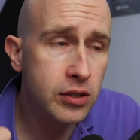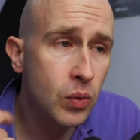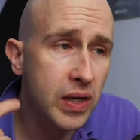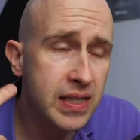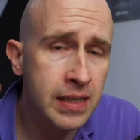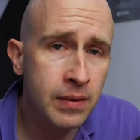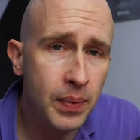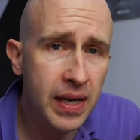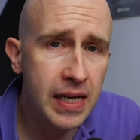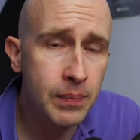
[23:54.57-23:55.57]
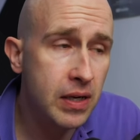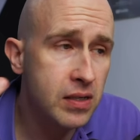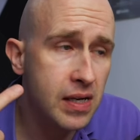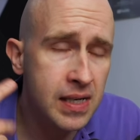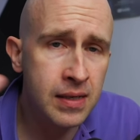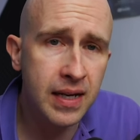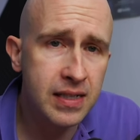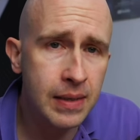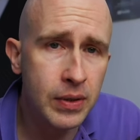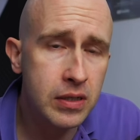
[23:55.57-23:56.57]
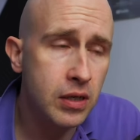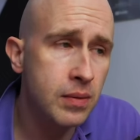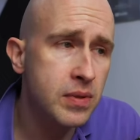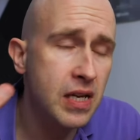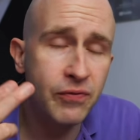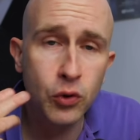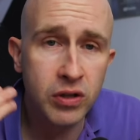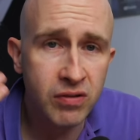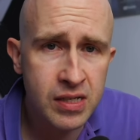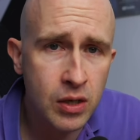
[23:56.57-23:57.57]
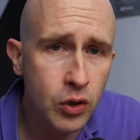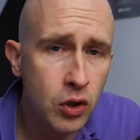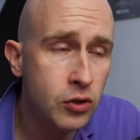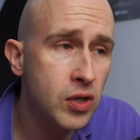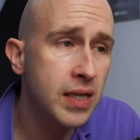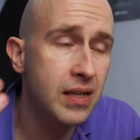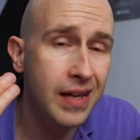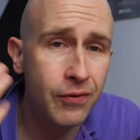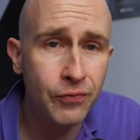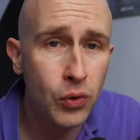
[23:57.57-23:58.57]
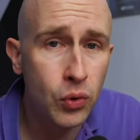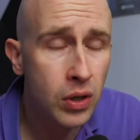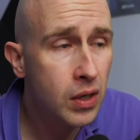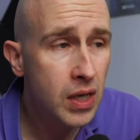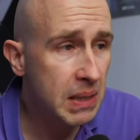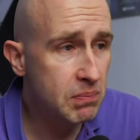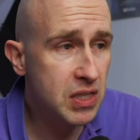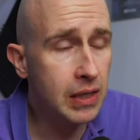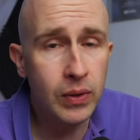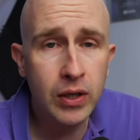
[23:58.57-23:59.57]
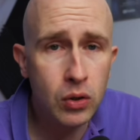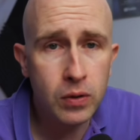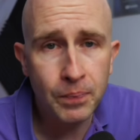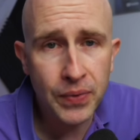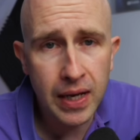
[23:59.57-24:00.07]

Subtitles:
so I didn't pay because I didn't accept the terms, therefore there is no contract, therefore see you in court,